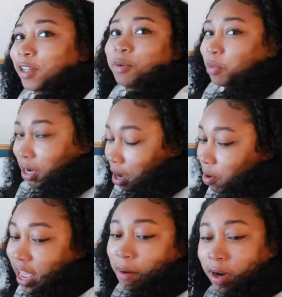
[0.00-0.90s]
really been picking
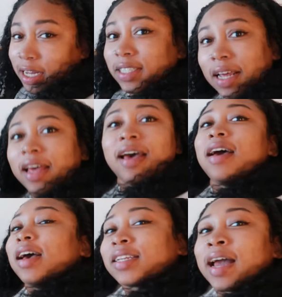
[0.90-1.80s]
up a camera because mm
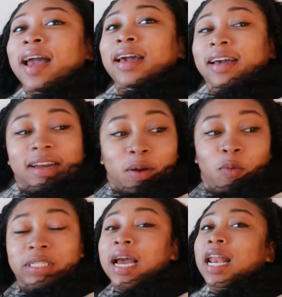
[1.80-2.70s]
-hmm. it's like
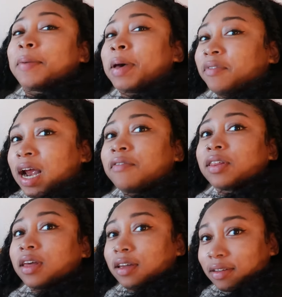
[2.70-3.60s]
we take a nap after
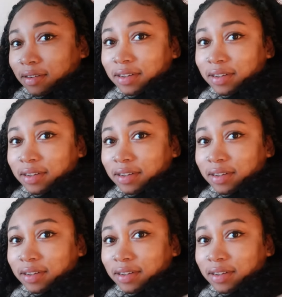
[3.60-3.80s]
everything.